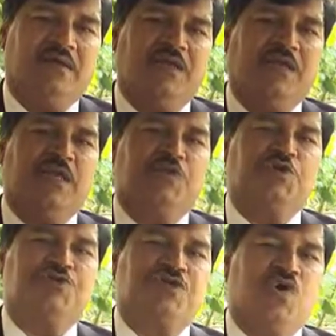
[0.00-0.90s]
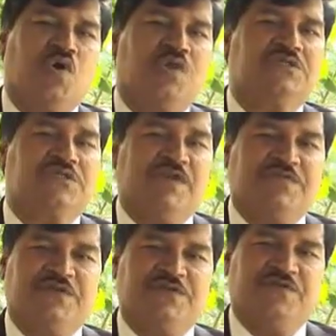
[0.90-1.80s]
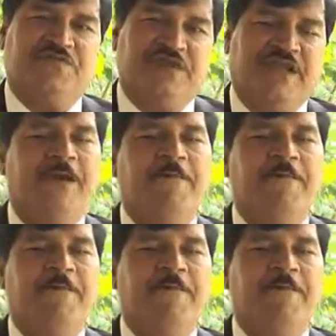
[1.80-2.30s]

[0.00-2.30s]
an institution called Child Foundation of India.